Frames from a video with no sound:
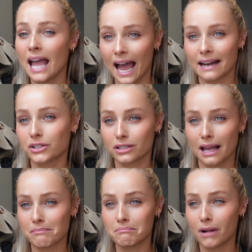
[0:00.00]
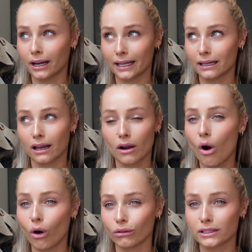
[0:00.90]
and it's just like muggy, like
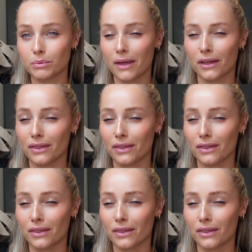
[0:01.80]
horrid weather.